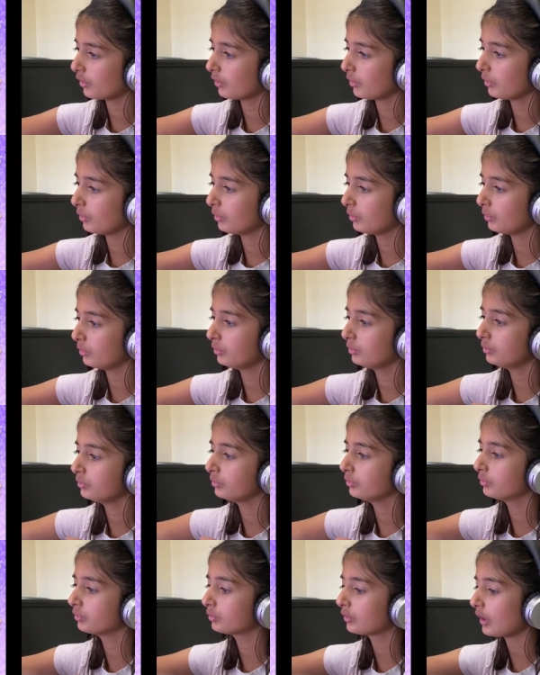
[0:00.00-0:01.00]

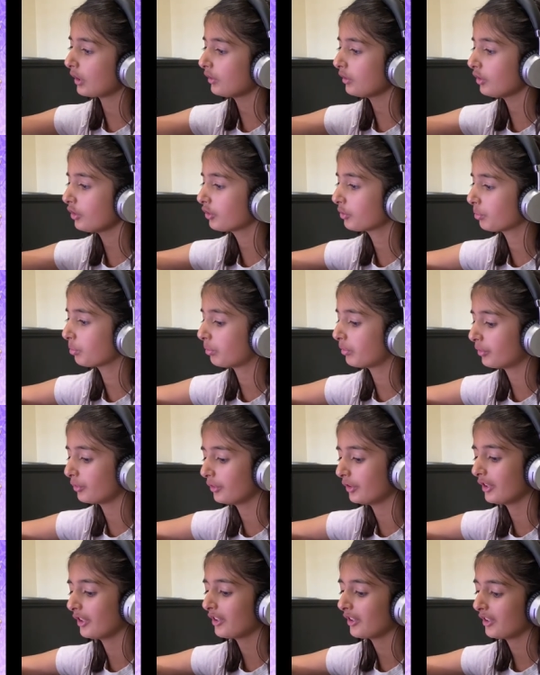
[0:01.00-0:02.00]
Ooh, that looks
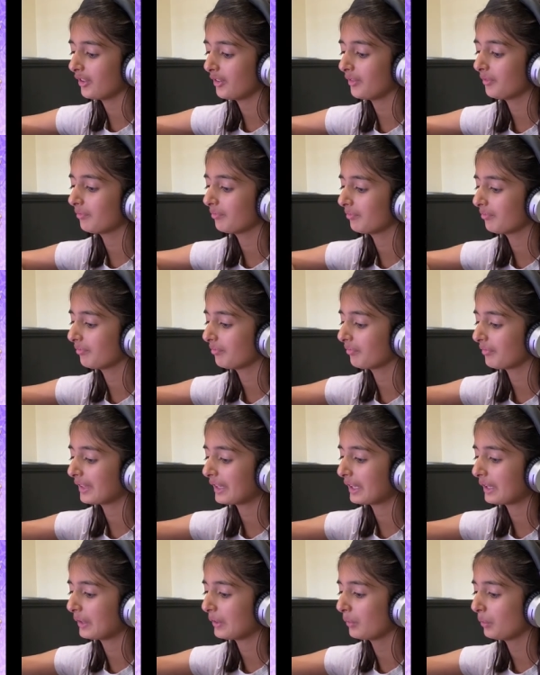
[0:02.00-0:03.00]
pretty
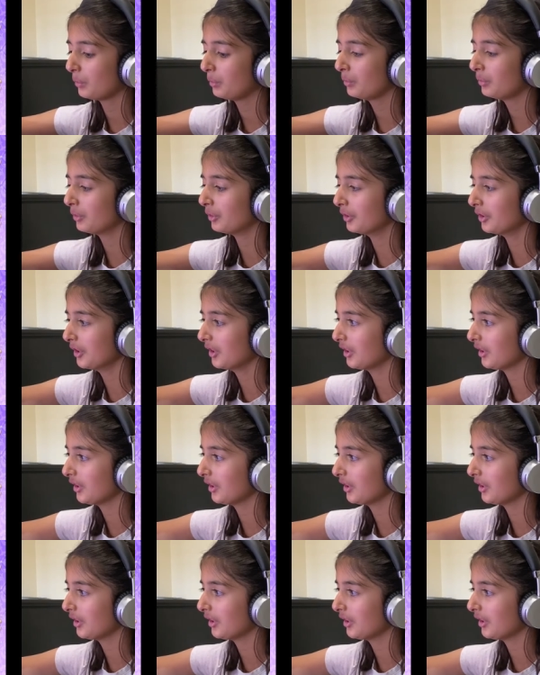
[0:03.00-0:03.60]
cool.